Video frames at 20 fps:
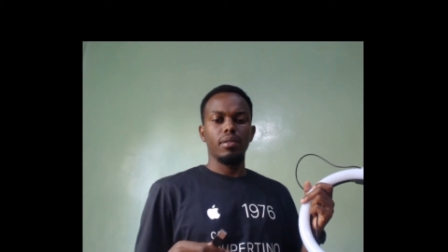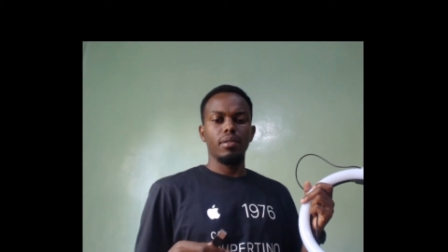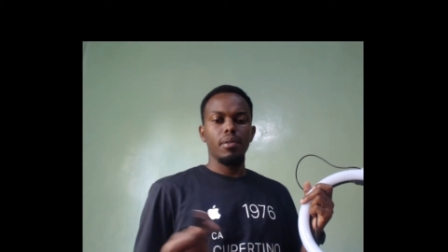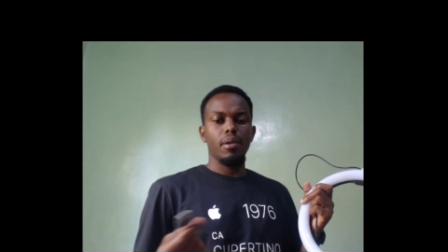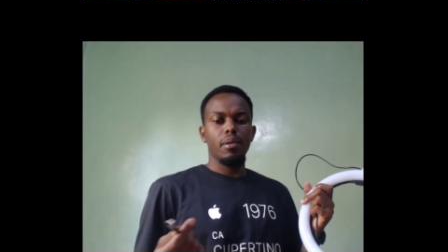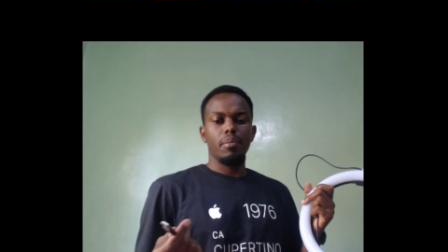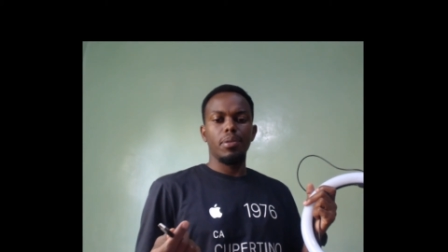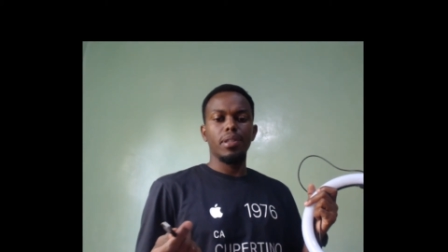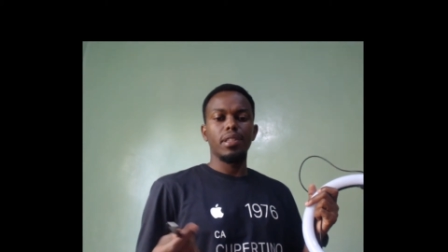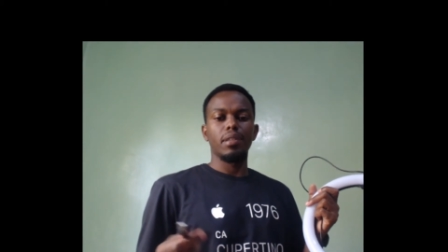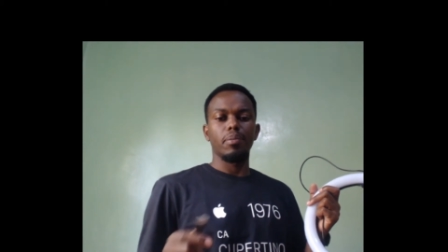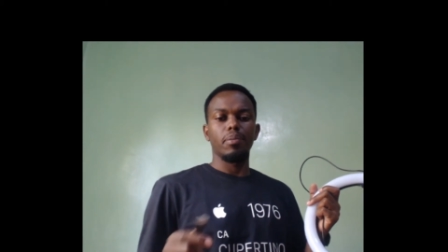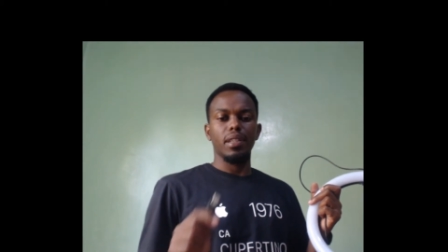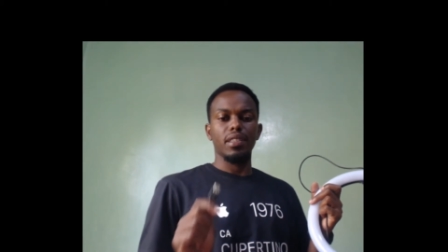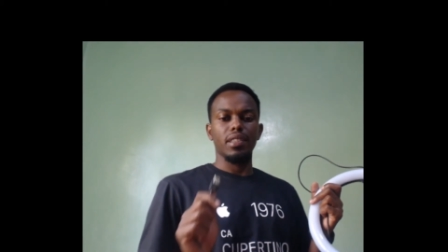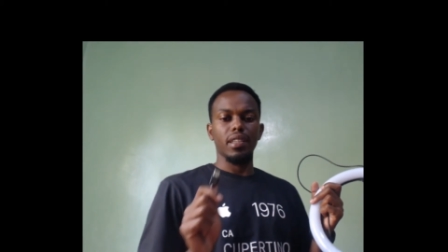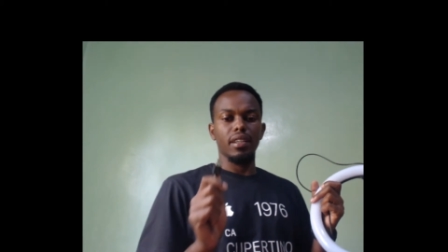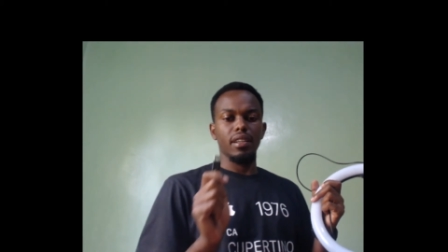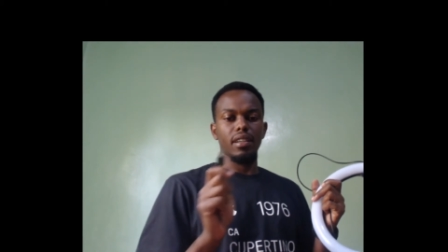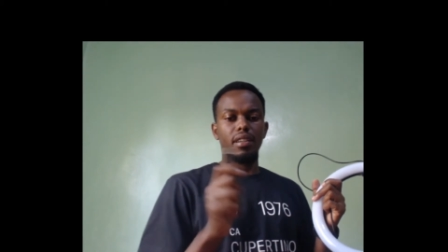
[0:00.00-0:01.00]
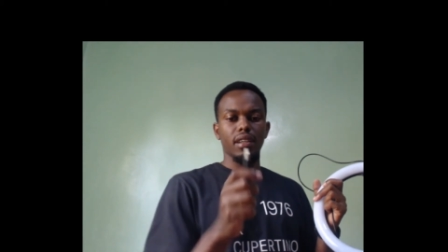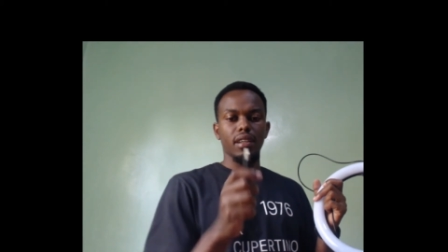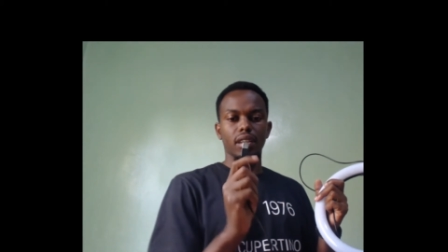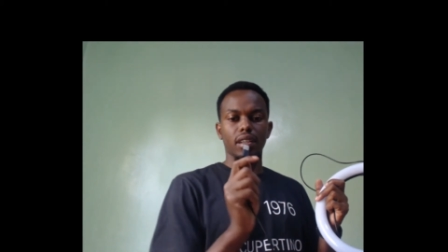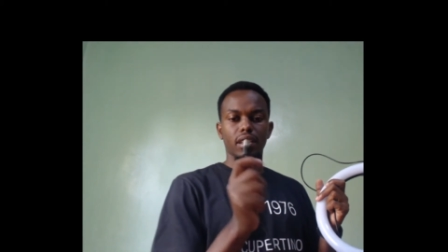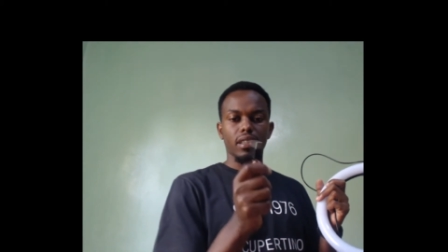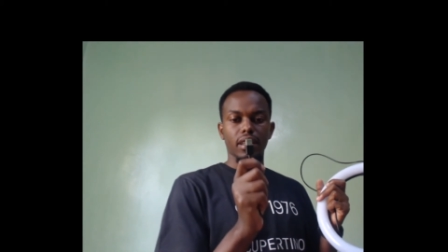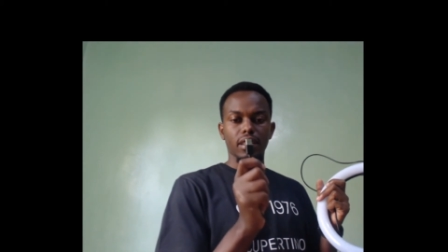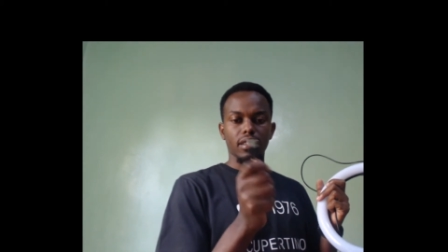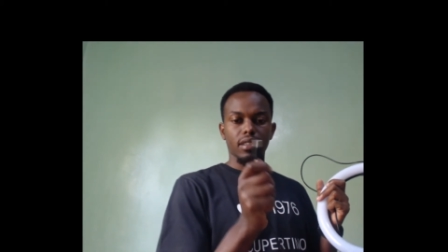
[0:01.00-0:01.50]
Pretty much anything that
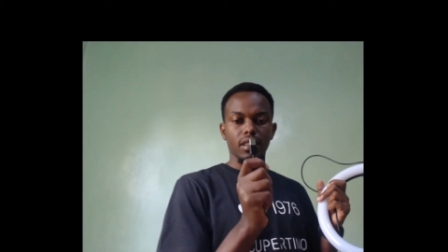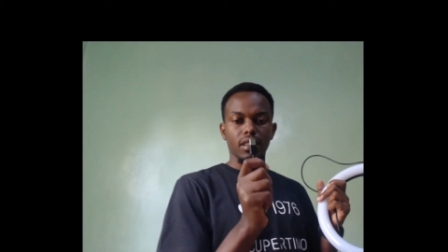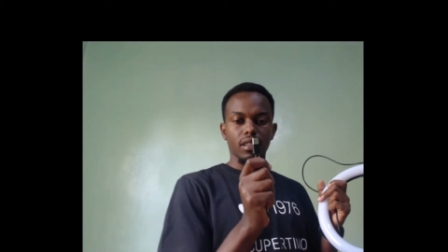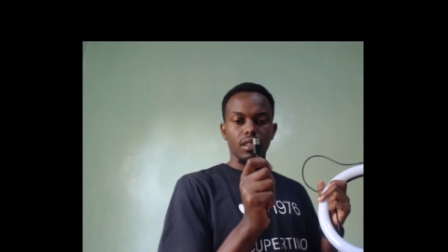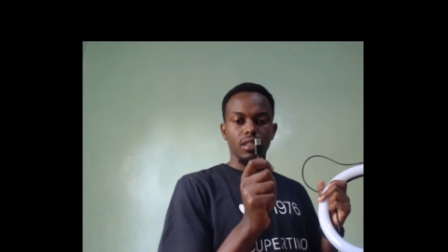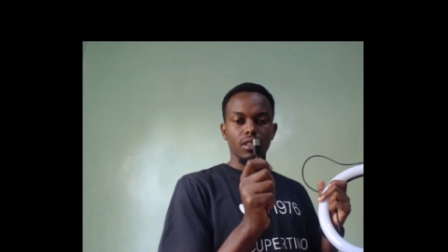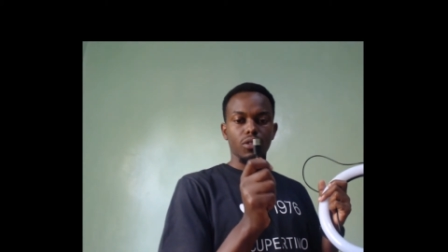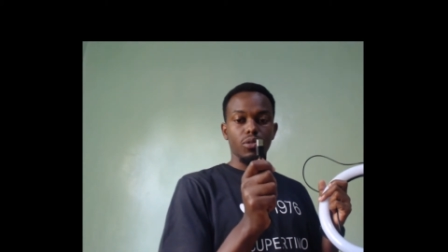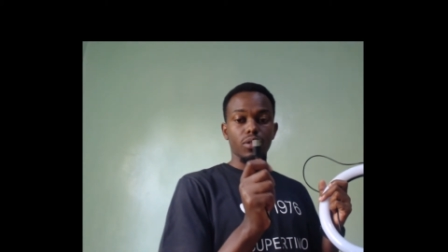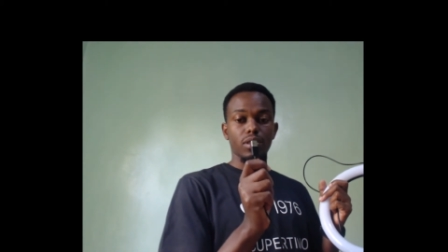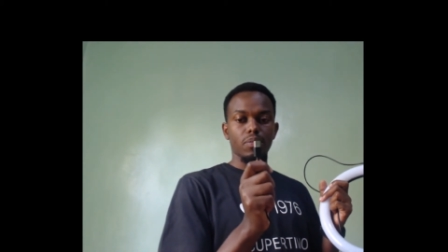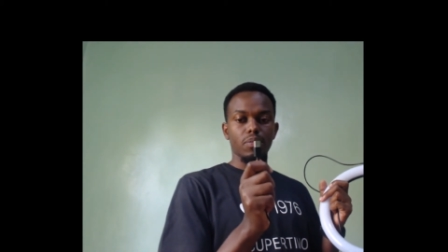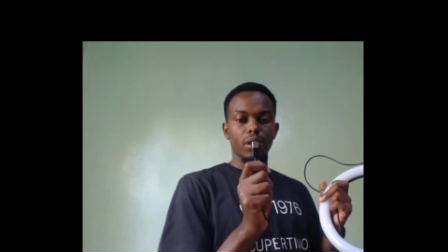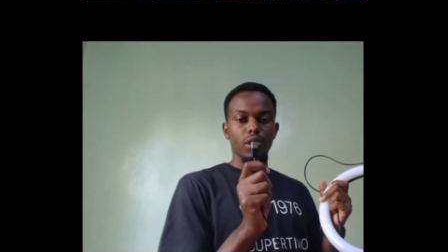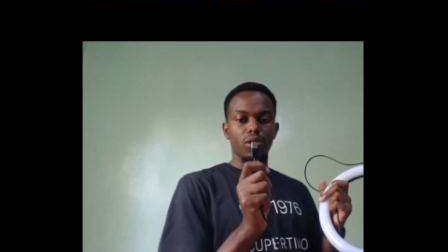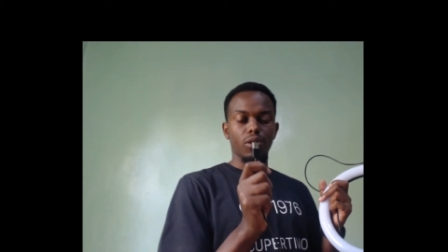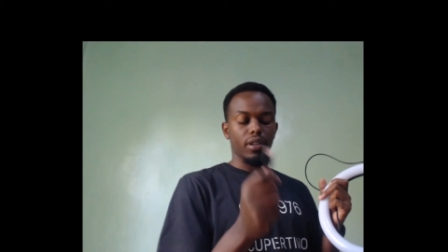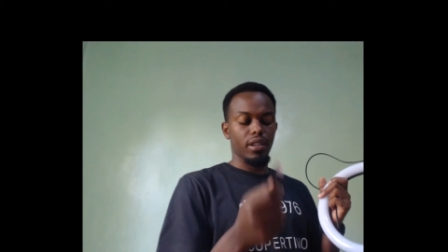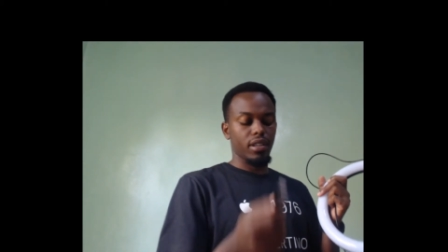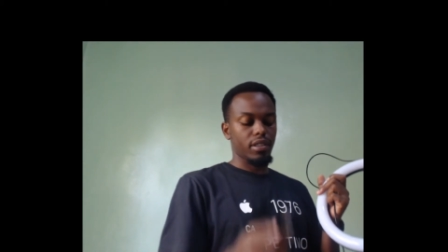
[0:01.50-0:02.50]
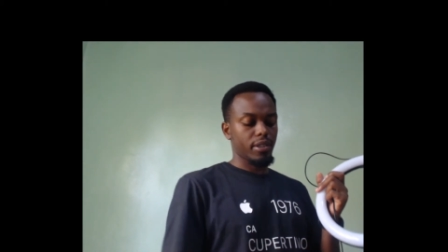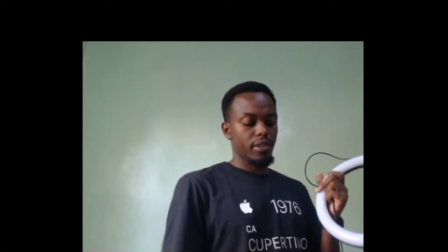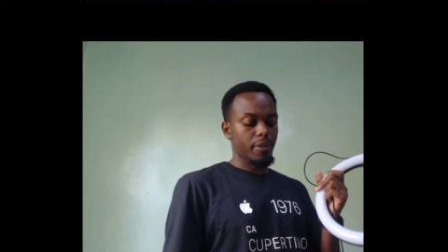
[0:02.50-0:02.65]
has a USB connector.